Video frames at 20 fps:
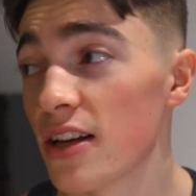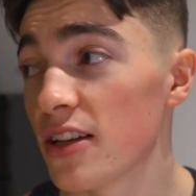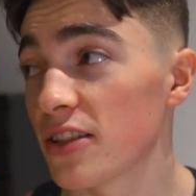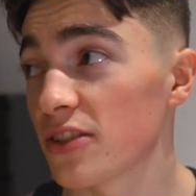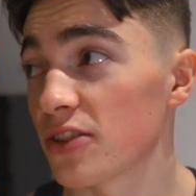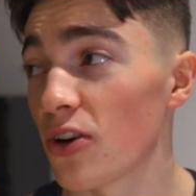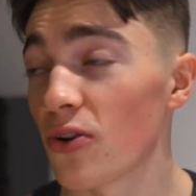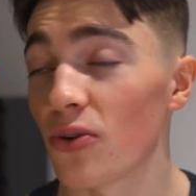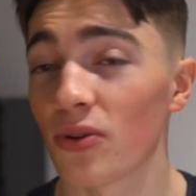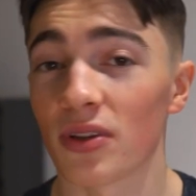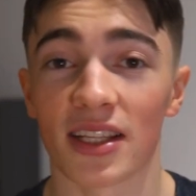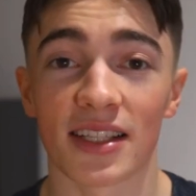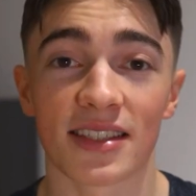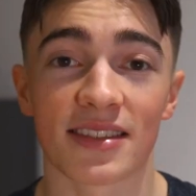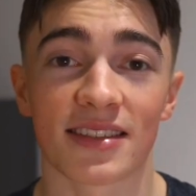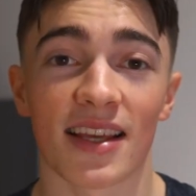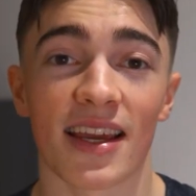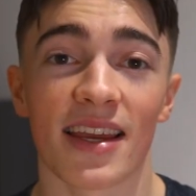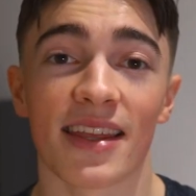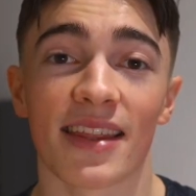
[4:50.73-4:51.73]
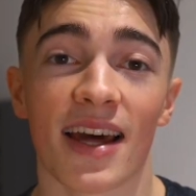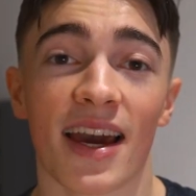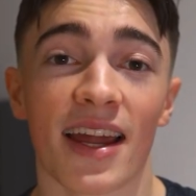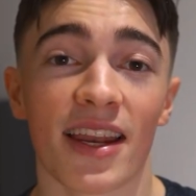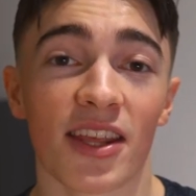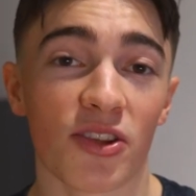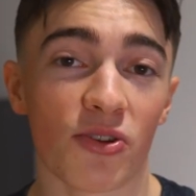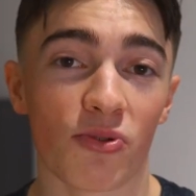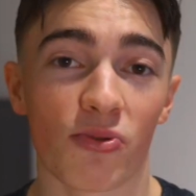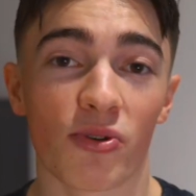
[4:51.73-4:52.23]
So let's say
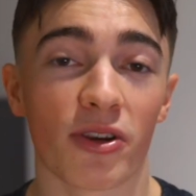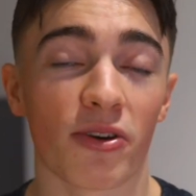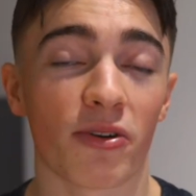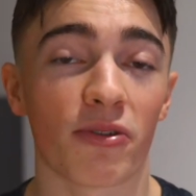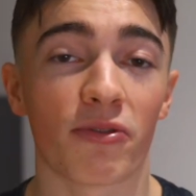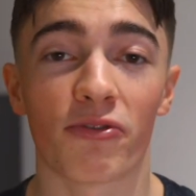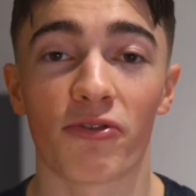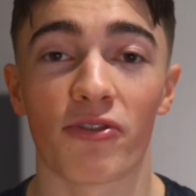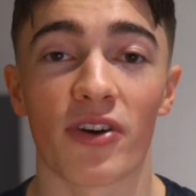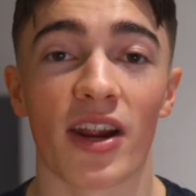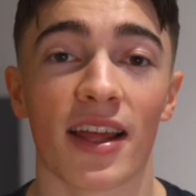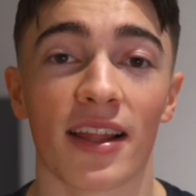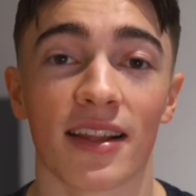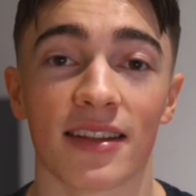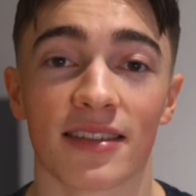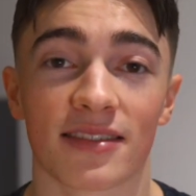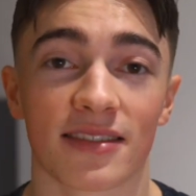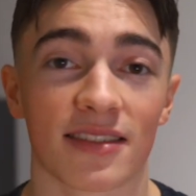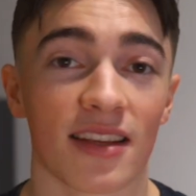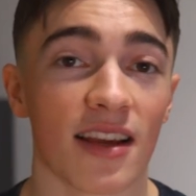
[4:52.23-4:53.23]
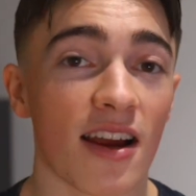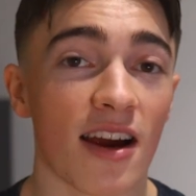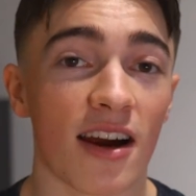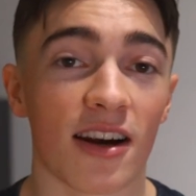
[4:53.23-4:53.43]
that you and your friends